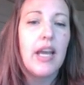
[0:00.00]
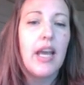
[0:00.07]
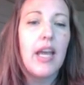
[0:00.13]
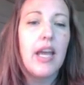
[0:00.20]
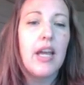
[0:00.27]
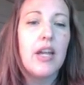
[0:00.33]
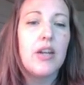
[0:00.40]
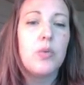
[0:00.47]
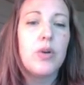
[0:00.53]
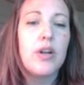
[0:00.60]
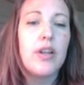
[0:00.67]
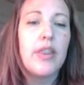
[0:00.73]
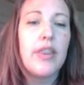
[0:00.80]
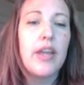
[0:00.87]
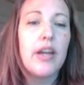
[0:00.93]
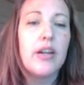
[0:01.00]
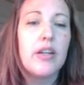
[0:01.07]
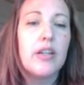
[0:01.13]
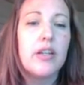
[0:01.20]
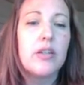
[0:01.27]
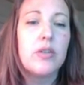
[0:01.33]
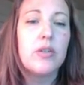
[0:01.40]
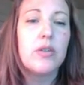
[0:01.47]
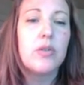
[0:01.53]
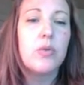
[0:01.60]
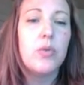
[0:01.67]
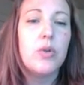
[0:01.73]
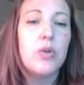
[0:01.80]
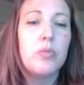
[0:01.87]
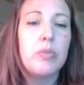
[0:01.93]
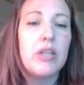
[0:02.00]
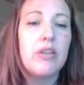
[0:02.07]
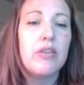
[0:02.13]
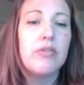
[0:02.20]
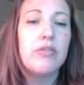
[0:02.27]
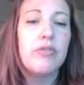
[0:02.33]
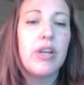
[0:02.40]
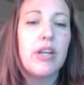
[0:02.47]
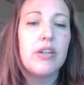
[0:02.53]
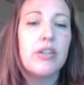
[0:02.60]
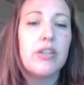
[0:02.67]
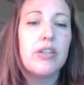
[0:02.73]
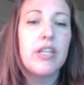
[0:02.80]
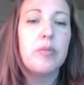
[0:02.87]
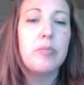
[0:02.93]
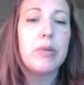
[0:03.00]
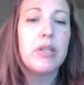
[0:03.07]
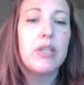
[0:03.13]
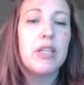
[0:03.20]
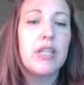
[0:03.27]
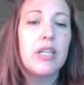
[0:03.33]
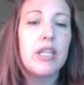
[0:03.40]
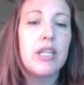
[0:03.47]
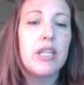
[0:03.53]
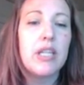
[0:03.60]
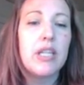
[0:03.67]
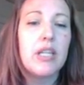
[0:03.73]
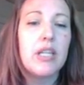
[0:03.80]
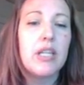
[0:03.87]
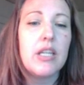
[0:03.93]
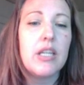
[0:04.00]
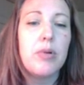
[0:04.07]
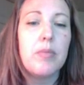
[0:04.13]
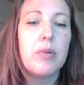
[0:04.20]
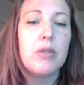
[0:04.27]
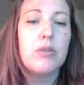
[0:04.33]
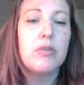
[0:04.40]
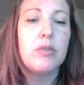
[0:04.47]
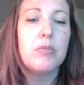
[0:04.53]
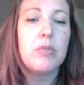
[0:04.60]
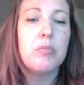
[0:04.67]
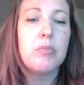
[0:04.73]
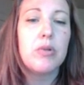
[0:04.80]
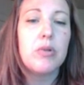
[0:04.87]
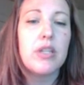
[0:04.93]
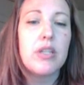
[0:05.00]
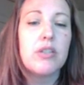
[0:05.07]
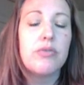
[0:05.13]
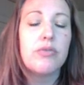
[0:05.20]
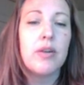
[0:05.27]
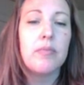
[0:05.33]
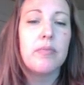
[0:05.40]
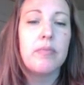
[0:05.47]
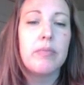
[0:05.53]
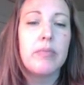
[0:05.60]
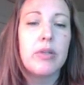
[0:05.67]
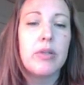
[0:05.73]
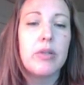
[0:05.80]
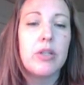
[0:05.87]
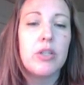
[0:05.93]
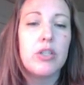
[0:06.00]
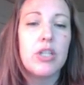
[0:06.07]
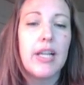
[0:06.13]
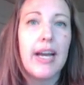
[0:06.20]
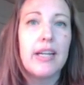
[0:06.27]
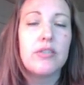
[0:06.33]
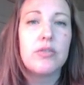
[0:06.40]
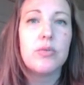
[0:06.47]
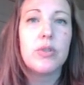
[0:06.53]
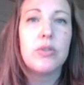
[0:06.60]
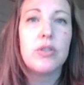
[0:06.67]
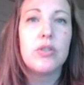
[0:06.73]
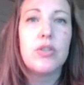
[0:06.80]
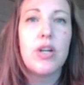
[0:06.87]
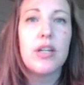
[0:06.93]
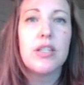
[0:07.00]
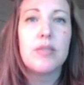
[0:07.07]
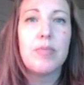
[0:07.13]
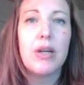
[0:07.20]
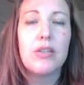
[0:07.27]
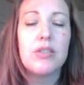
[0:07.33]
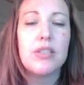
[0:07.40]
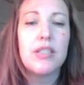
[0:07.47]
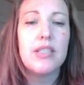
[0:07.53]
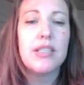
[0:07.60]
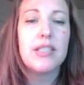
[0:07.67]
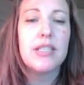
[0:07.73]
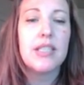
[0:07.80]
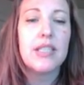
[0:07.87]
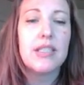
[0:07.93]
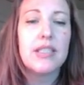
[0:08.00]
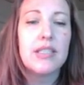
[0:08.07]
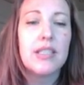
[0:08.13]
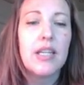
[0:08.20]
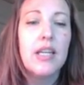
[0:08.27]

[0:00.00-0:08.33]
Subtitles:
and where there will be variability. You probably remember this from your class when you talked about statistics.